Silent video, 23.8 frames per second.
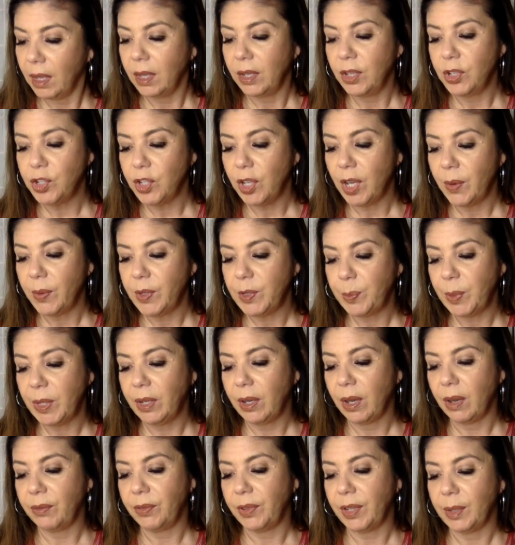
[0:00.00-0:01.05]
You should always be
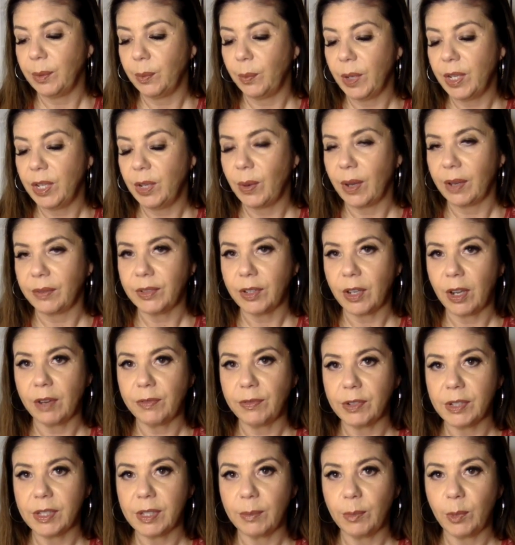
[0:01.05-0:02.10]
confident in what you have to
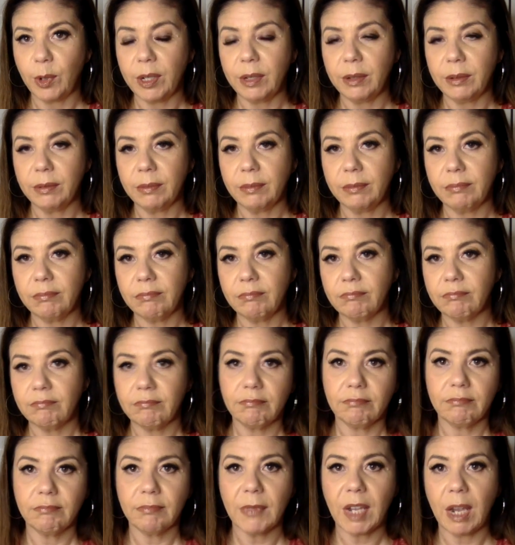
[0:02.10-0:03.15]
offer someone.
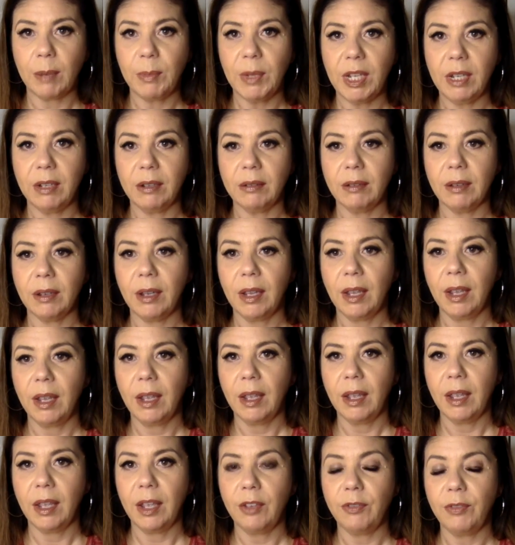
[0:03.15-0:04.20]
I mean,
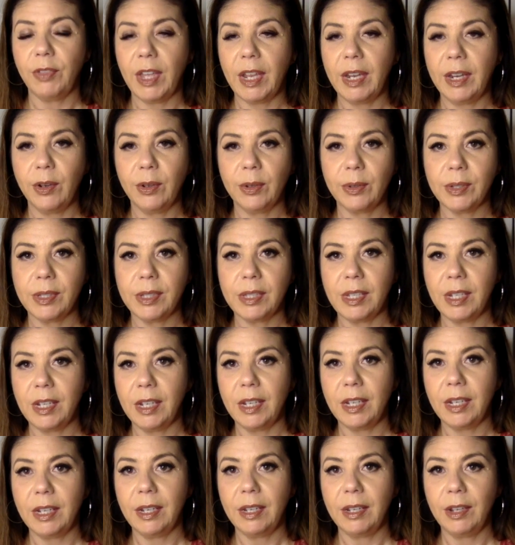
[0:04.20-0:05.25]
if they don't
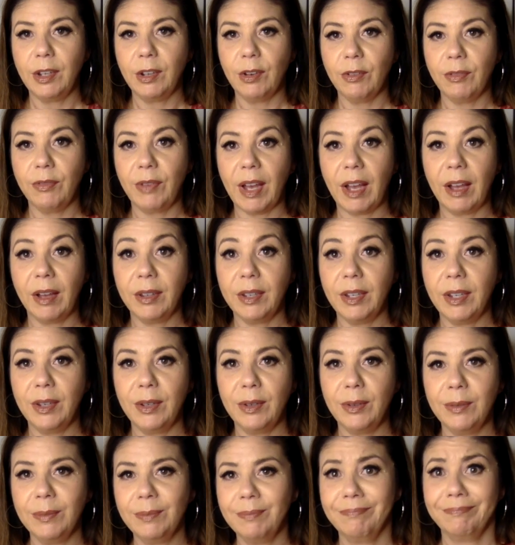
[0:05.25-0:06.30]
see your
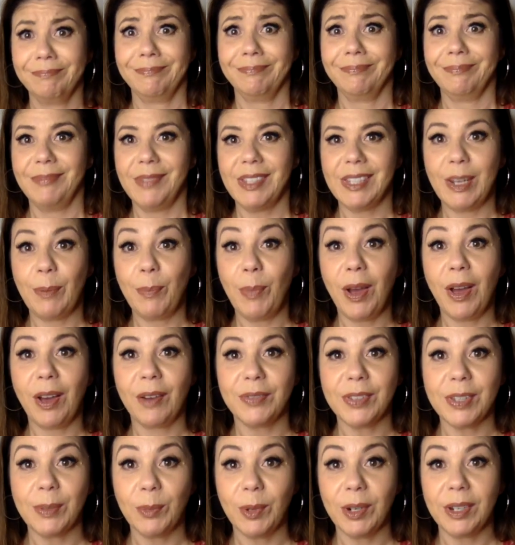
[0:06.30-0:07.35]
value, step off.
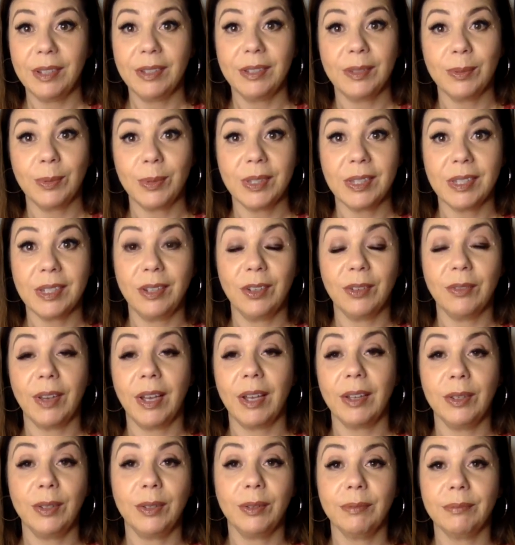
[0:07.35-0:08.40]
Someone else will see your
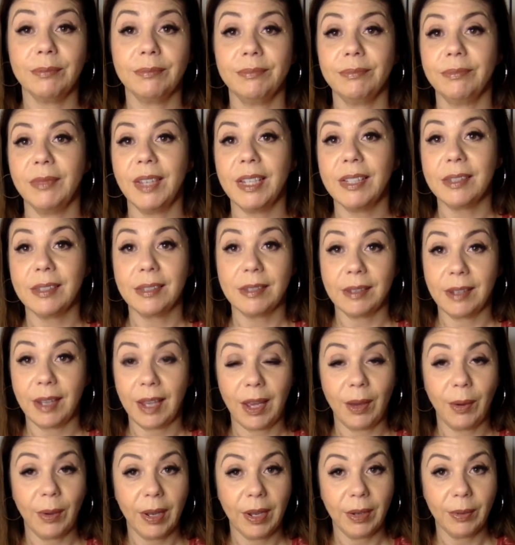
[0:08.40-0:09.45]
value. That's
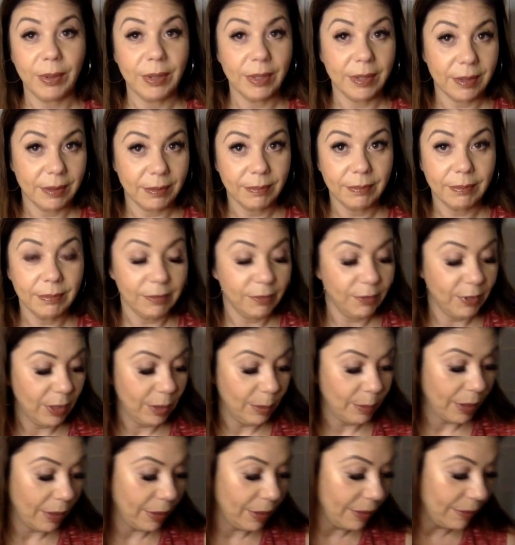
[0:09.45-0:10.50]
how I always feel
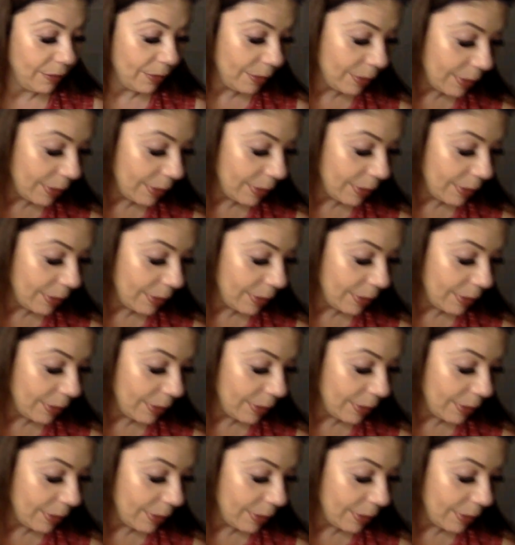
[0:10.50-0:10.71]
about every